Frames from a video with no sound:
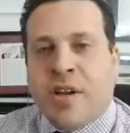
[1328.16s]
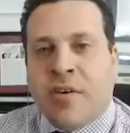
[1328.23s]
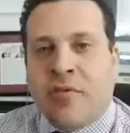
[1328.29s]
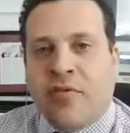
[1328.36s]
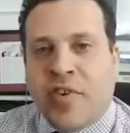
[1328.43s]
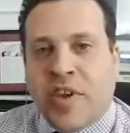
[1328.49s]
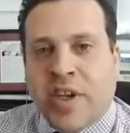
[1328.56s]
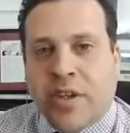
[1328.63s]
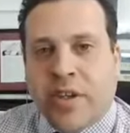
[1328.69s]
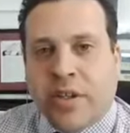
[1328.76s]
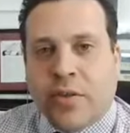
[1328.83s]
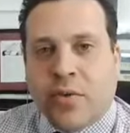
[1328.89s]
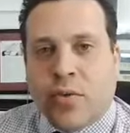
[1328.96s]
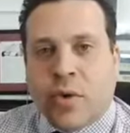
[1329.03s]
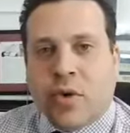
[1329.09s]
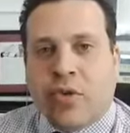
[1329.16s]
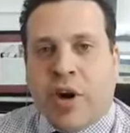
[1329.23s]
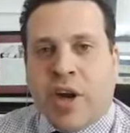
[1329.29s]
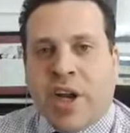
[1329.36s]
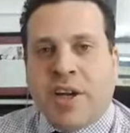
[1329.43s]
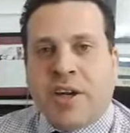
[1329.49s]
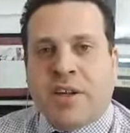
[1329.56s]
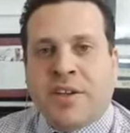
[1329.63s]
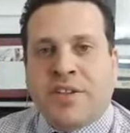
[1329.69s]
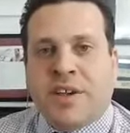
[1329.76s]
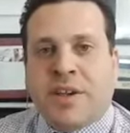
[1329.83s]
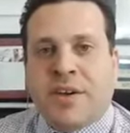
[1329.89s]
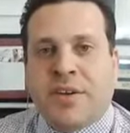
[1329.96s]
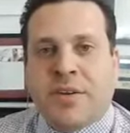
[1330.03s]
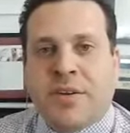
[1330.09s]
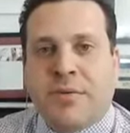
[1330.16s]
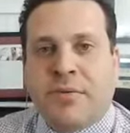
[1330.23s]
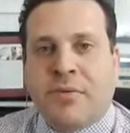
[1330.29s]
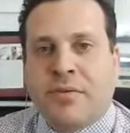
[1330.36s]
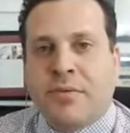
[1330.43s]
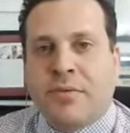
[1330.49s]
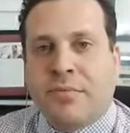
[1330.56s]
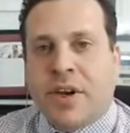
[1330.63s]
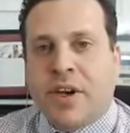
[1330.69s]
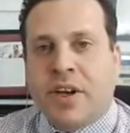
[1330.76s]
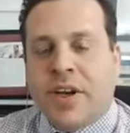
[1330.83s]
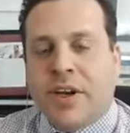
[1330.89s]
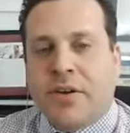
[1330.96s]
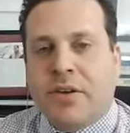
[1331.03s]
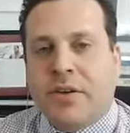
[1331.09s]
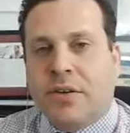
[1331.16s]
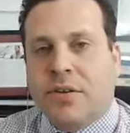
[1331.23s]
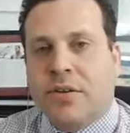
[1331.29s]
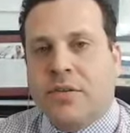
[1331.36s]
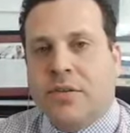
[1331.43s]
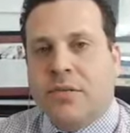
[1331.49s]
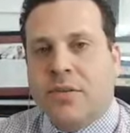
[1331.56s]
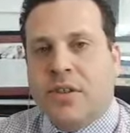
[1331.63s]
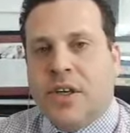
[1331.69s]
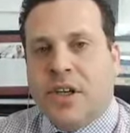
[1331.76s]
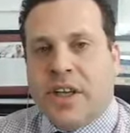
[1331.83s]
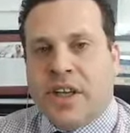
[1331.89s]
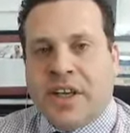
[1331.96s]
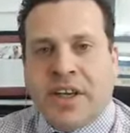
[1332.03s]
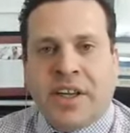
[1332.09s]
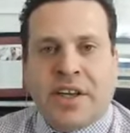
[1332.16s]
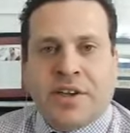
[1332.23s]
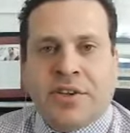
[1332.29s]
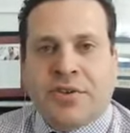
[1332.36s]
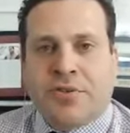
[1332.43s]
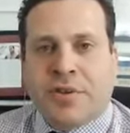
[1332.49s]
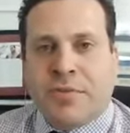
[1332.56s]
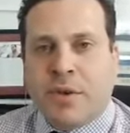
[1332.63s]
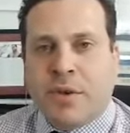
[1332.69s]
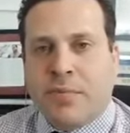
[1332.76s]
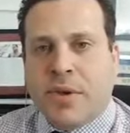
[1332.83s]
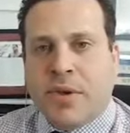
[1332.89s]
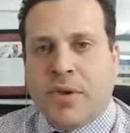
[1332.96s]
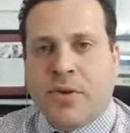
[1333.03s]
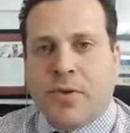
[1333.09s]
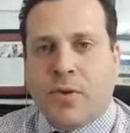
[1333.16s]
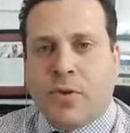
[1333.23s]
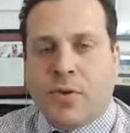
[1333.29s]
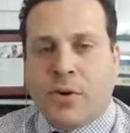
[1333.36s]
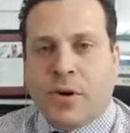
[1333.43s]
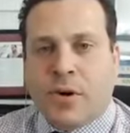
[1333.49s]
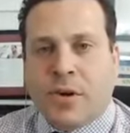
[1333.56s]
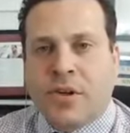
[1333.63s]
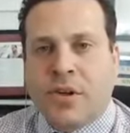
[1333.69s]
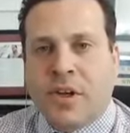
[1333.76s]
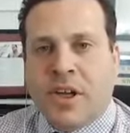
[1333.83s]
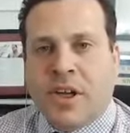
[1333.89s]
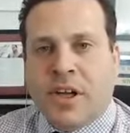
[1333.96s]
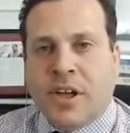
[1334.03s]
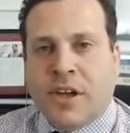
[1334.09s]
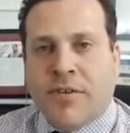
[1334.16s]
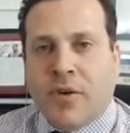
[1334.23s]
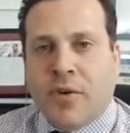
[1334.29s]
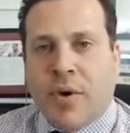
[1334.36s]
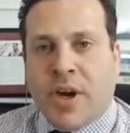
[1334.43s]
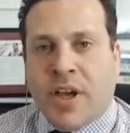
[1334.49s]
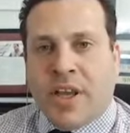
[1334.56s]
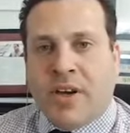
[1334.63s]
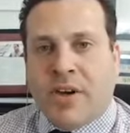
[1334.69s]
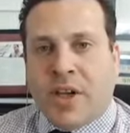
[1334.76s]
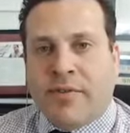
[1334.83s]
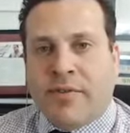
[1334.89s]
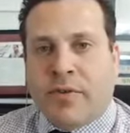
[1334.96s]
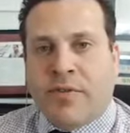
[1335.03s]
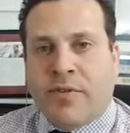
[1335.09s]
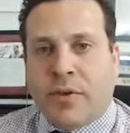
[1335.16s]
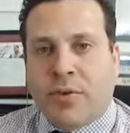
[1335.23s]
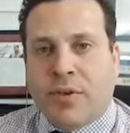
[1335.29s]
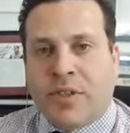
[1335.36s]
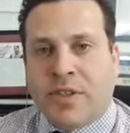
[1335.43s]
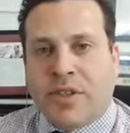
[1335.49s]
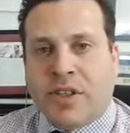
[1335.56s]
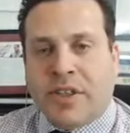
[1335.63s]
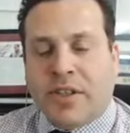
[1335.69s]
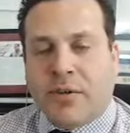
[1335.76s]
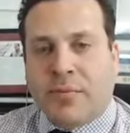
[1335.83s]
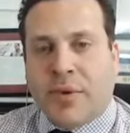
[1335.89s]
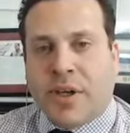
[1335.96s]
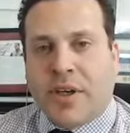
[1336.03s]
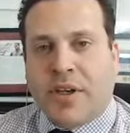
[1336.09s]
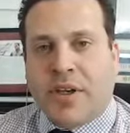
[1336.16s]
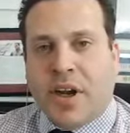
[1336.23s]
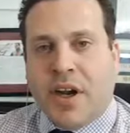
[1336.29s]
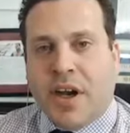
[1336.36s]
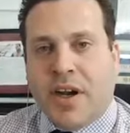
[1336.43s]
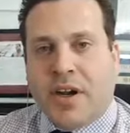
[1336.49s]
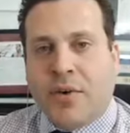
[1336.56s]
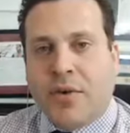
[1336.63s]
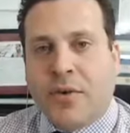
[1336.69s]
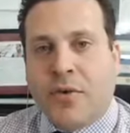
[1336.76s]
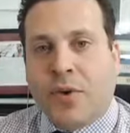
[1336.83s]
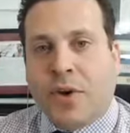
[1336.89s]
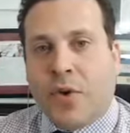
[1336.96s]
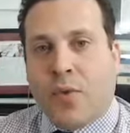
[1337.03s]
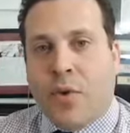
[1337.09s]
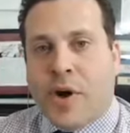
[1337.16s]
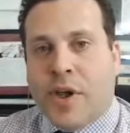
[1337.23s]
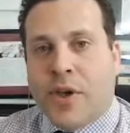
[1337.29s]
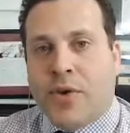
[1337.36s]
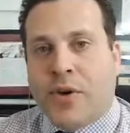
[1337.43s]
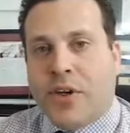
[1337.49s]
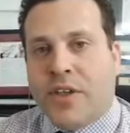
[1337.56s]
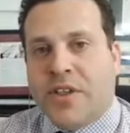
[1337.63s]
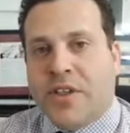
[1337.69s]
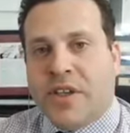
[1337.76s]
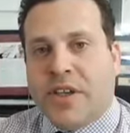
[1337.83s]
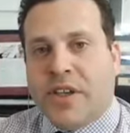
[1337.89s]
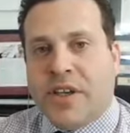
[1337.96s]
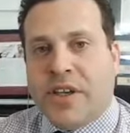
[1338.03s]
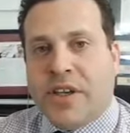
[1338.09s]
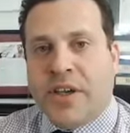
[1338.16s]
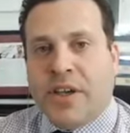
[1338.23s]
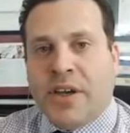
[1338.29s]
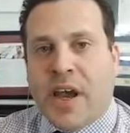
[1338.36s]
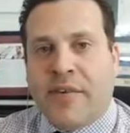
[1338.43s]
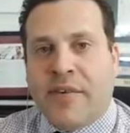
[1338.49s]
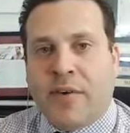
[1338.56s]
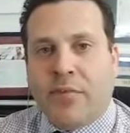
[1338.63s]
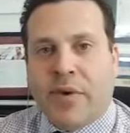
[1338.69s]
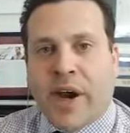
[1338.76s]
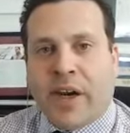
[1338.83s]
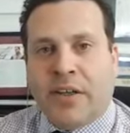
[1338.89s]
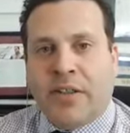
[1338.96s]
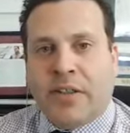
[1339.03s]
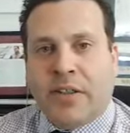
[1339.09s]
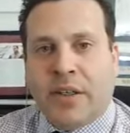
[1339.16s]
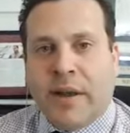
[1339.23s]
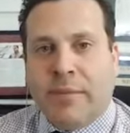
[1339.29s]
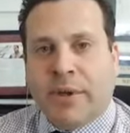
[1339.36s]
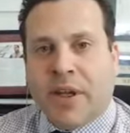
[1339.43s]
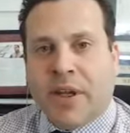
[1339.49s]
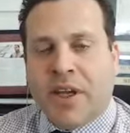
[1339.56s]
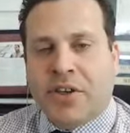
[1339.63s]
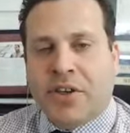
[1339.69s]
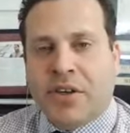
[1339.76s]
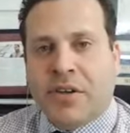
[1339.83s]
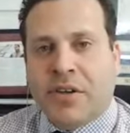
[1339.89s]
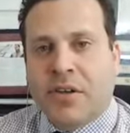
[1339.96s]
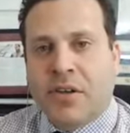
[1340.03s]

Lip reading: a field where gradient descent might take hold, like an industry maybe? Or if you want to, give our viewers just a little bit on, where you could see it having practical application?